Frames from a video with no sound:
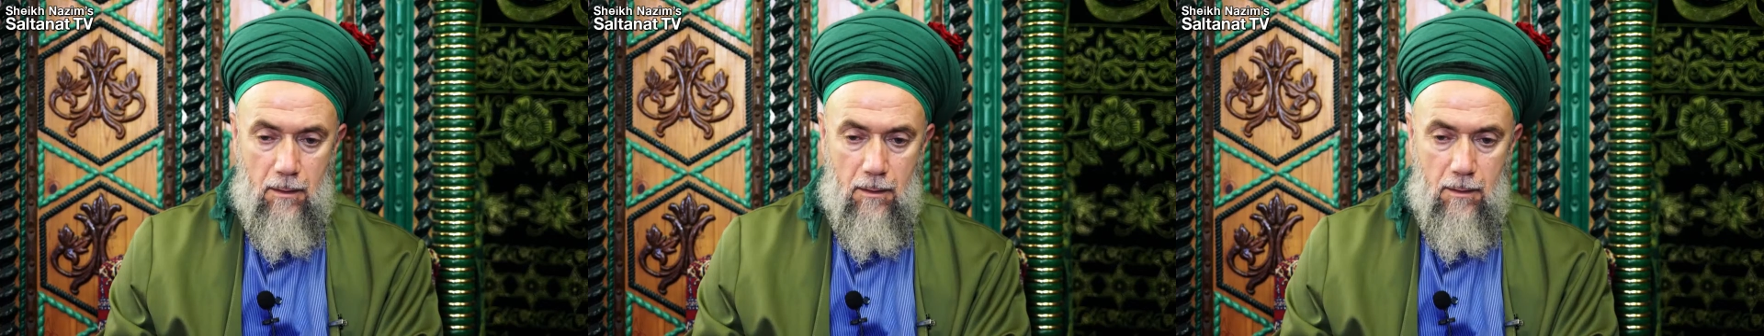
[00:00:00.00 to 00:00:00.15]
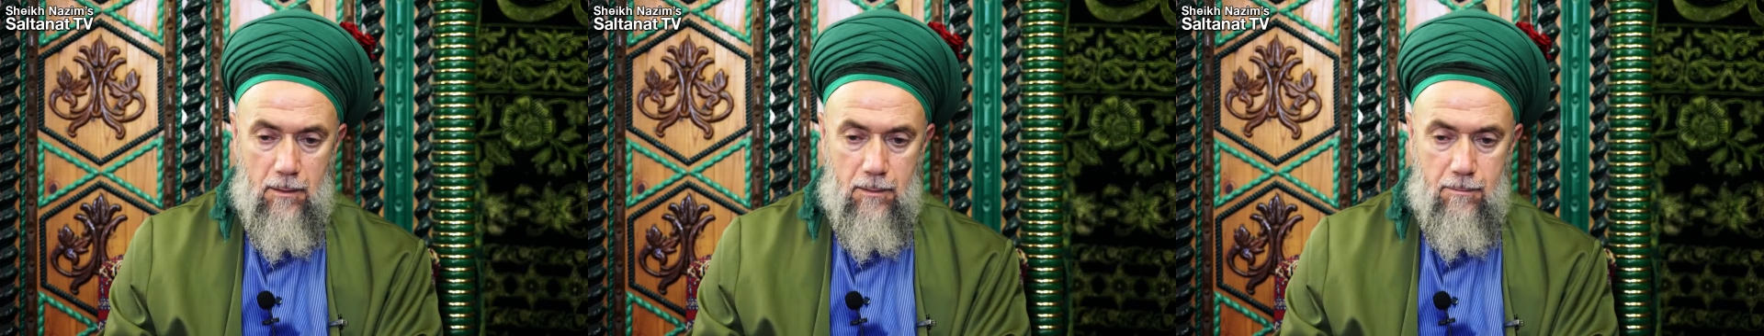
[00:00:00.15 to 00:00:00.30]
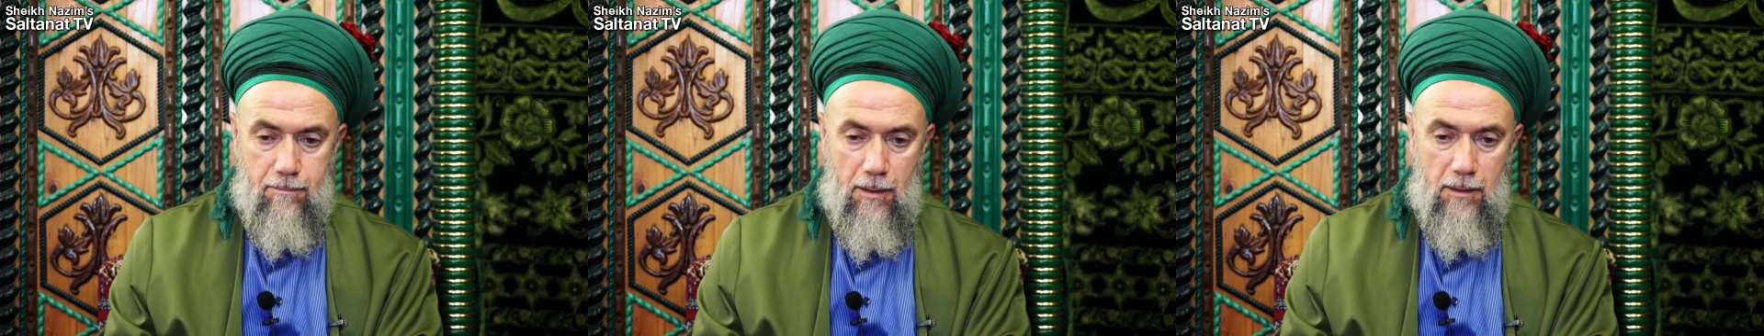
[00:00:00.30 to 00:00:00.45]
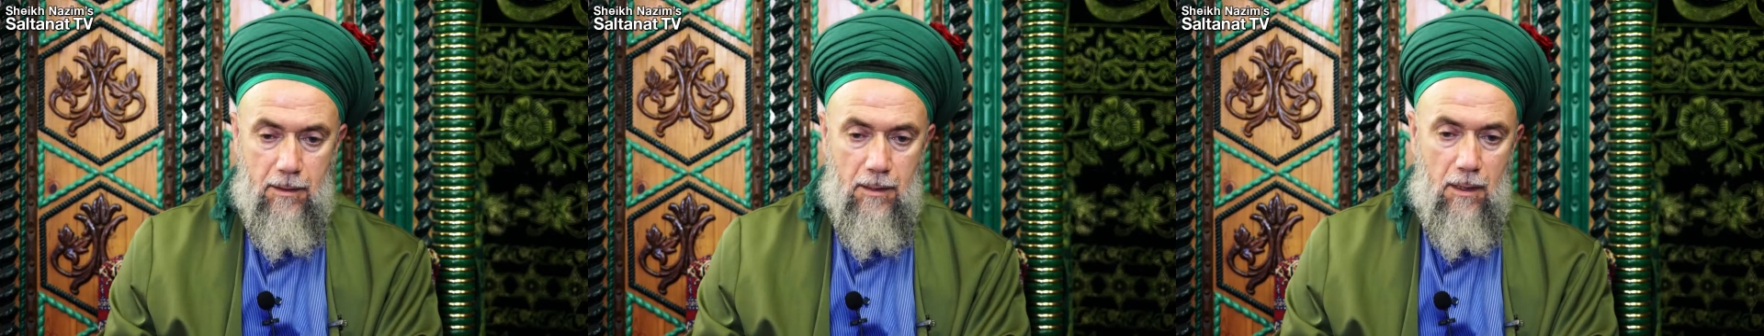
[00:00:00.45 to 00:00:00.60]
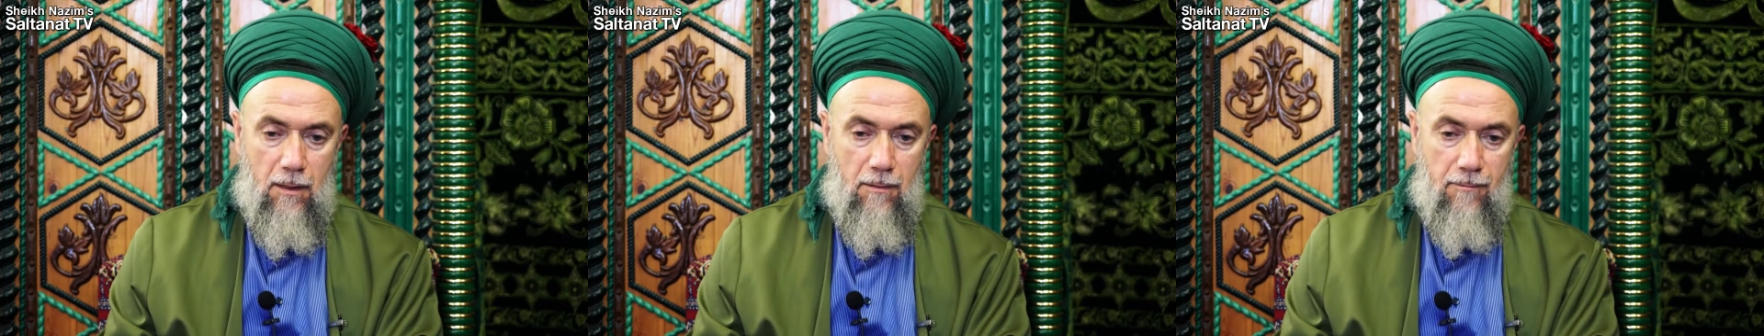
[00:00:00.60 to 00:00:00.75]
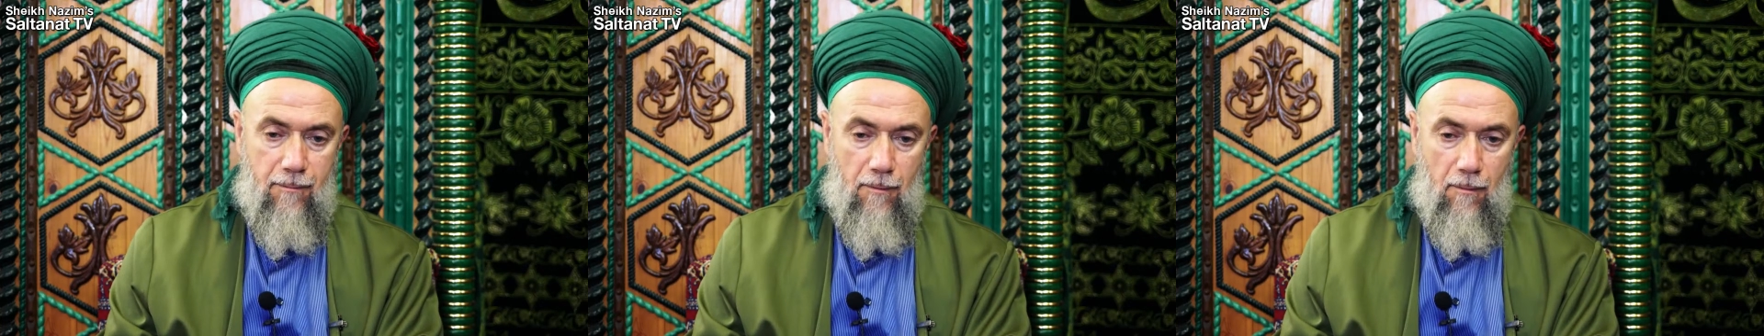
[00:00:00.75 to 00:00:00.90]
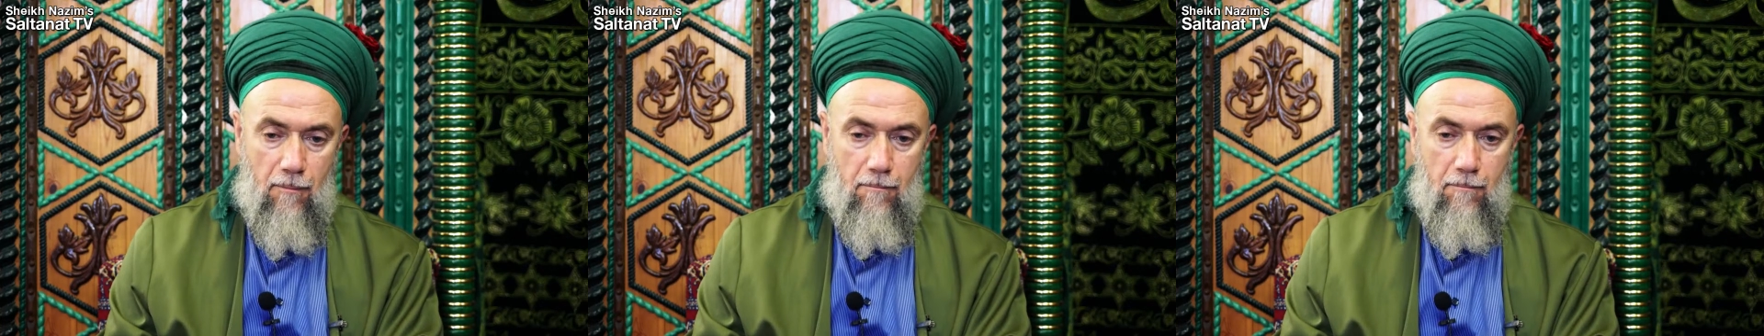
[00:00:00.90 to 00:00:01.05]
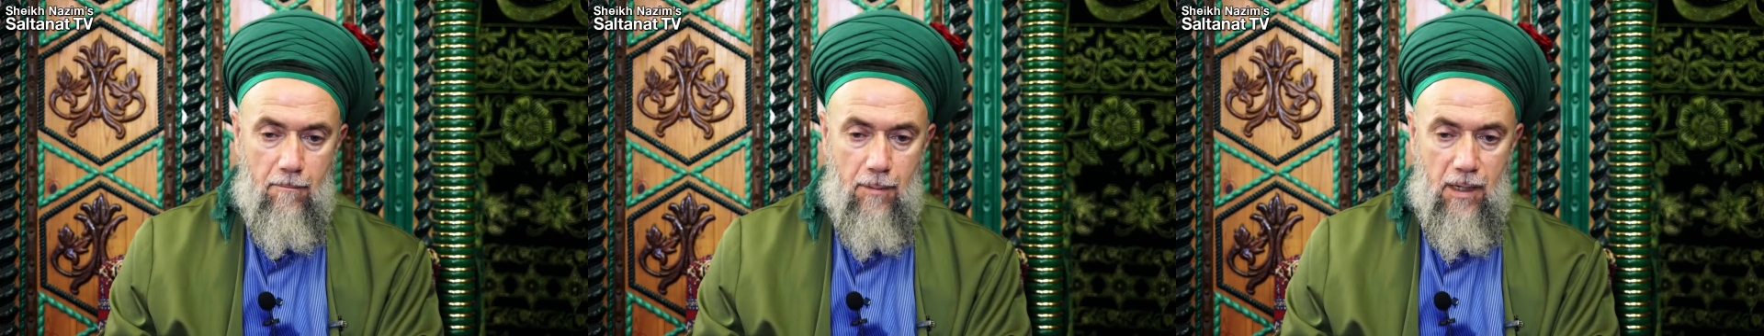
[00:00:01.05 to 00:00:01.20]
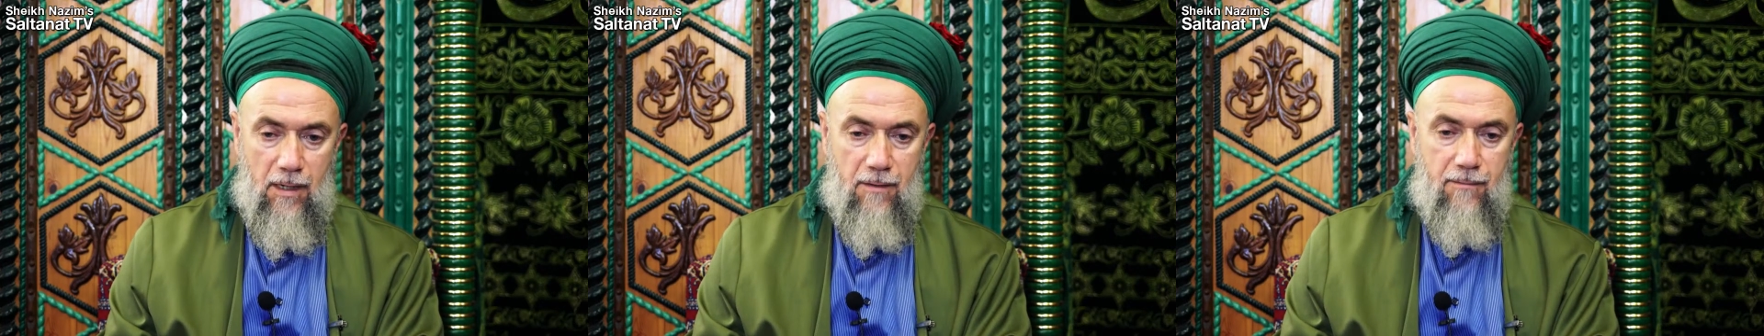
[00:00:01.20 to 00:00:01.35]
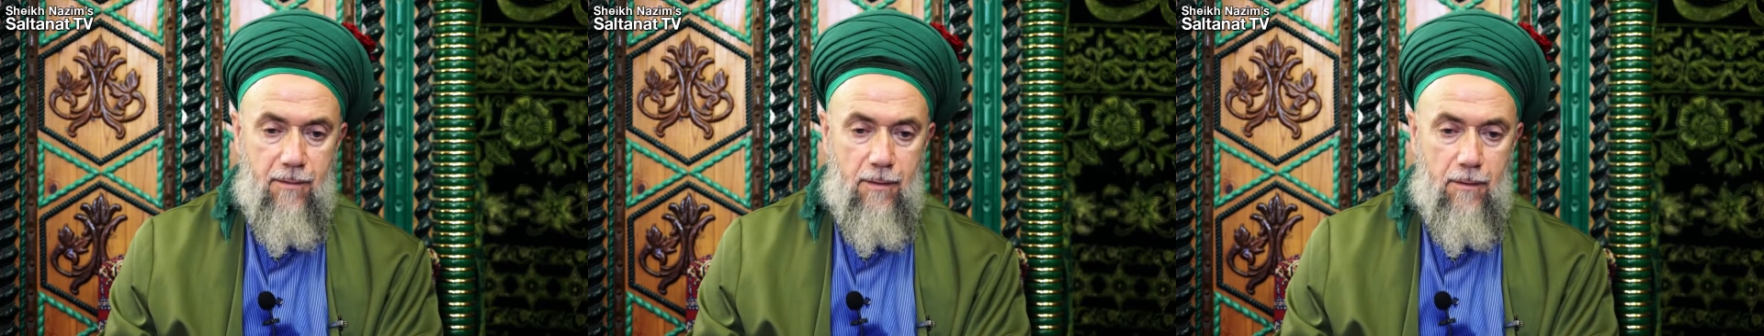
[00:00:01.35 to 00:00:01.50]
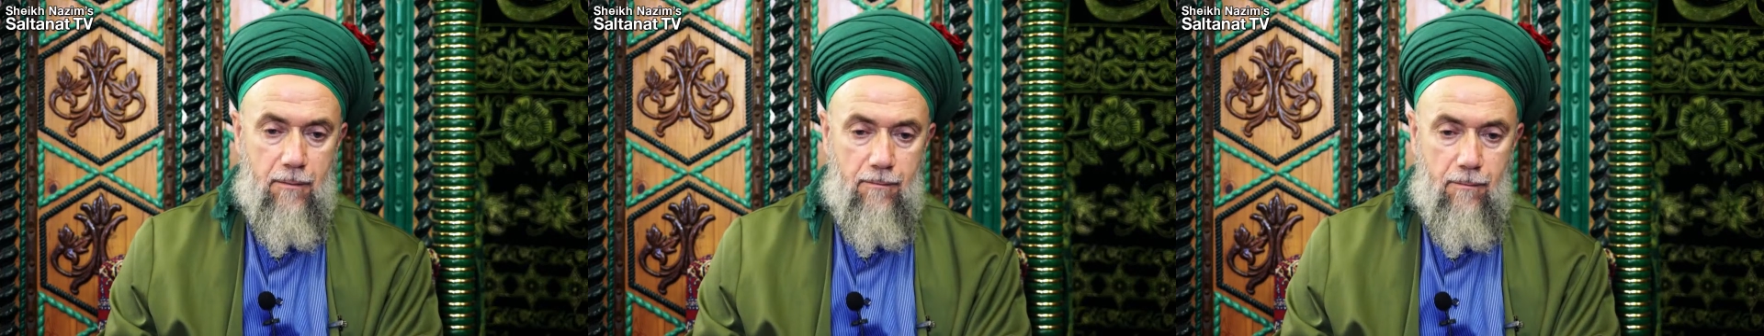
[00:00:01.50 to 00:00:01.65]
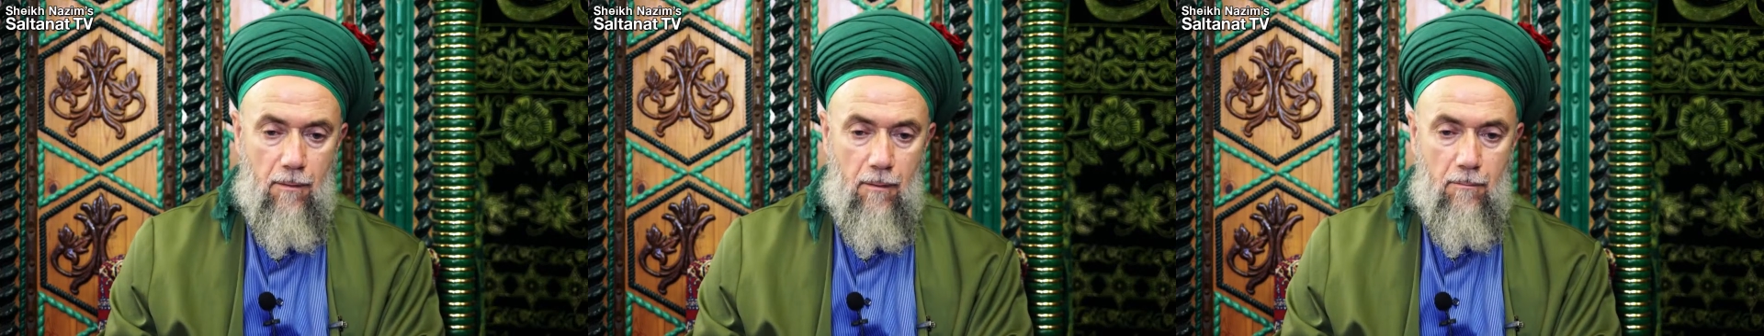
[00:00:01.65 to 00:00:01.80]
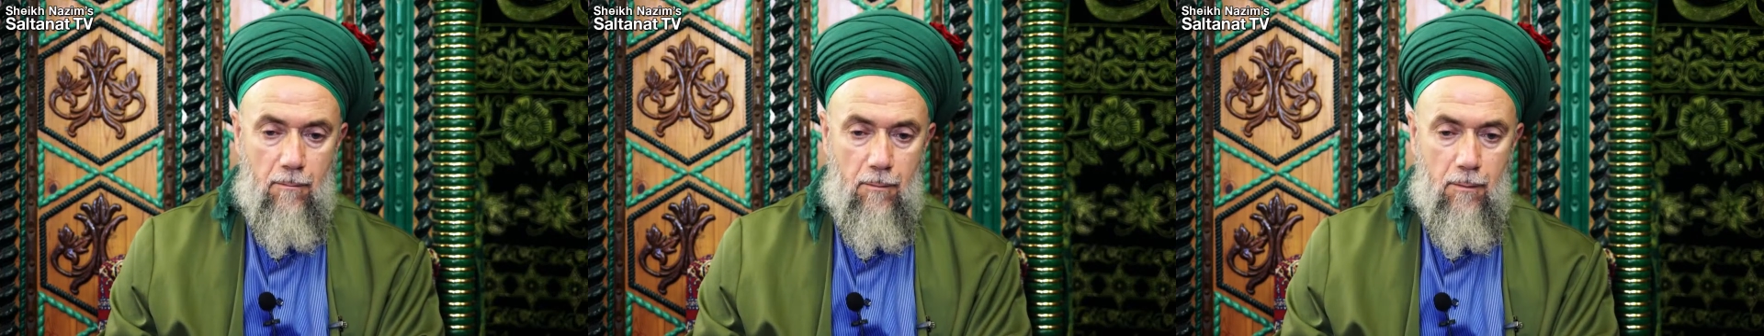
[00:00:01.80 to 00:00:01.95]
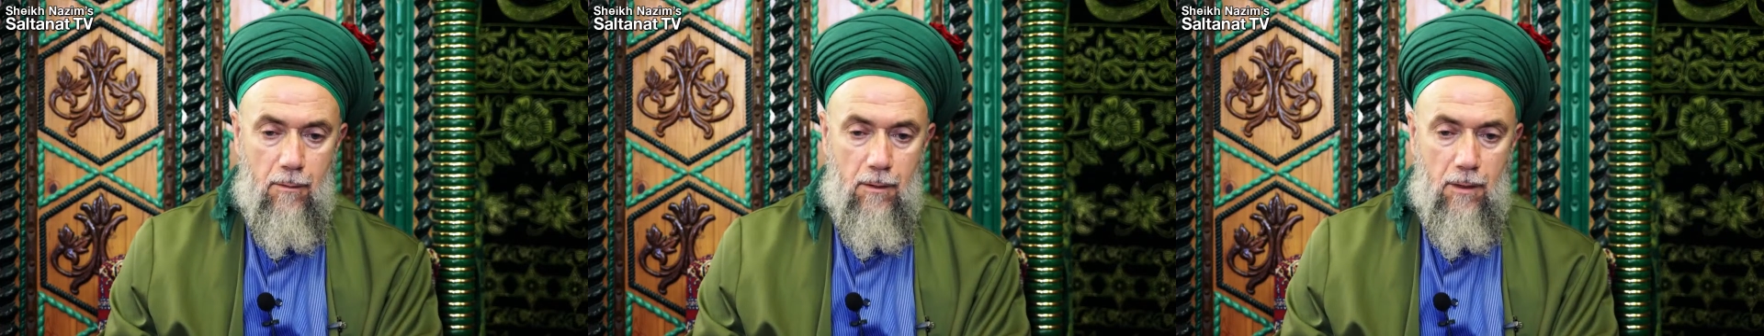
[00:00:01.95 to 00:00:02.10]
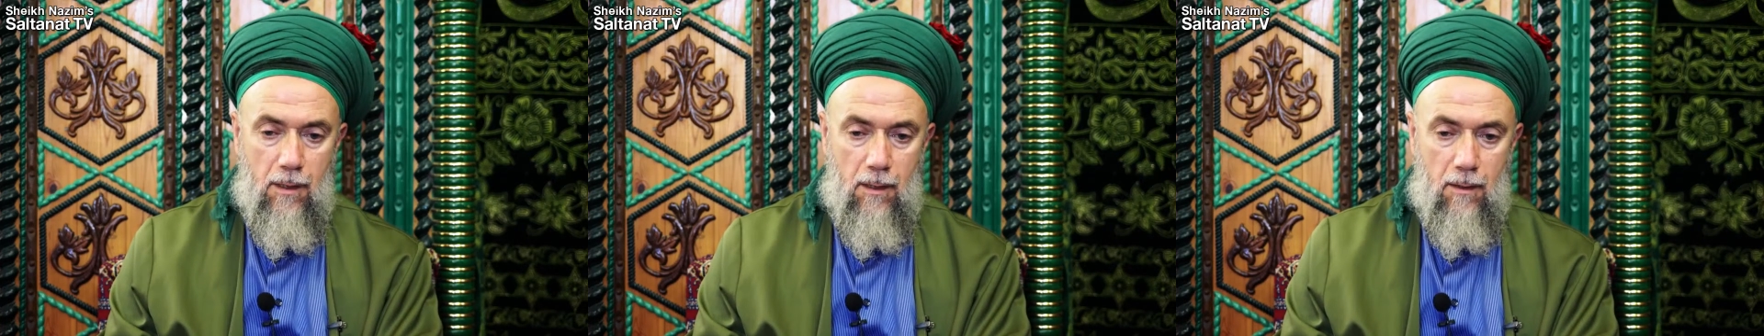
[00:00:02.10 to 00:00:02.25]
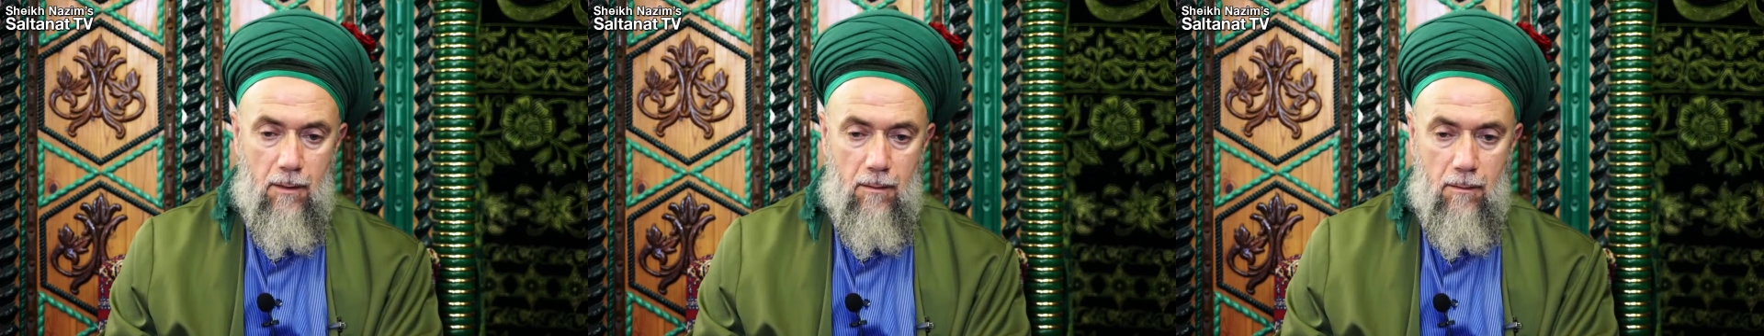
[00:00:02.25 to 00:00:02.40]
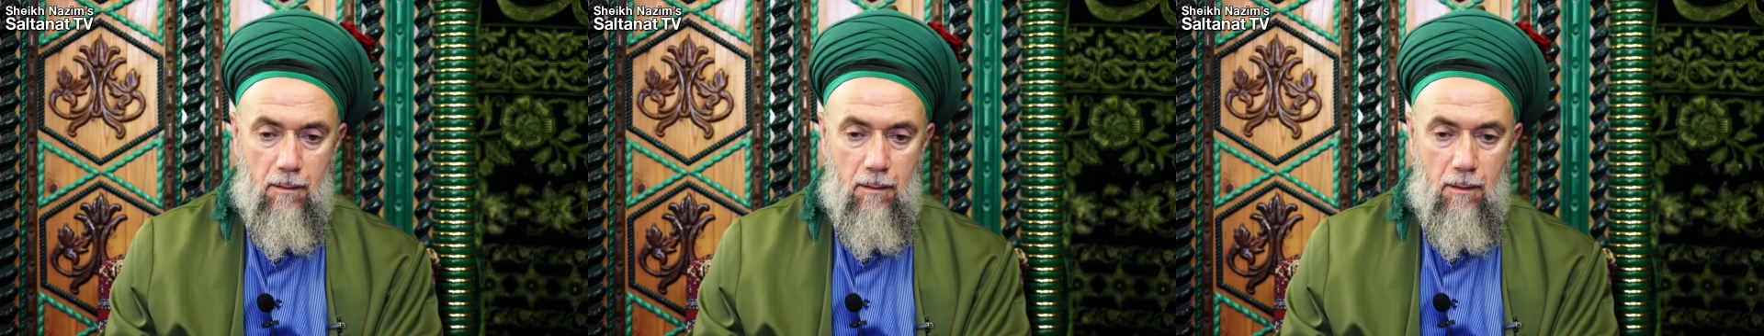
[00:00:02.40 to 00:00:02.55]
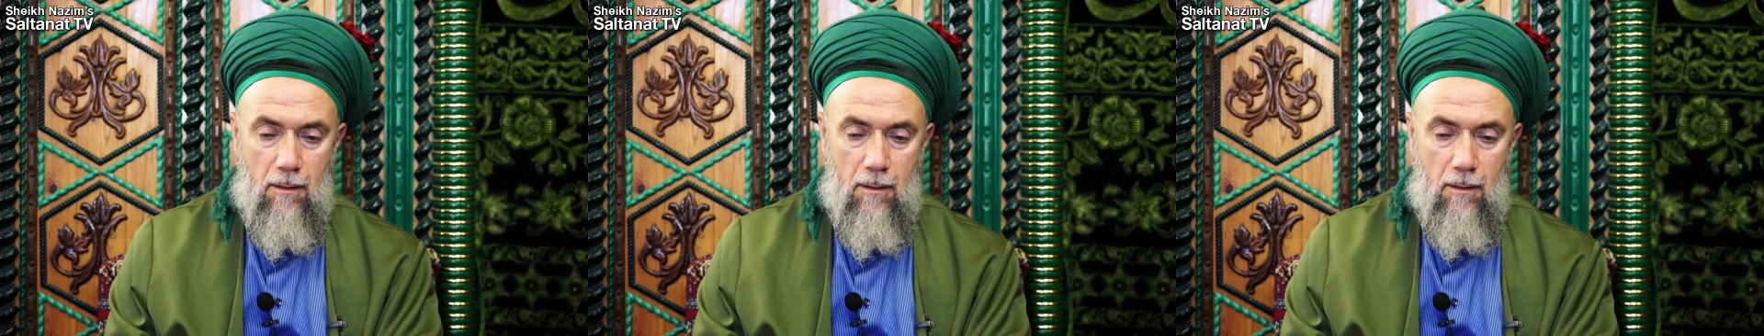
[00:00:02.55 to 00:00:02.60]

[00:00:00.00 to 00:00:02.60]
especially from benefit from dunya,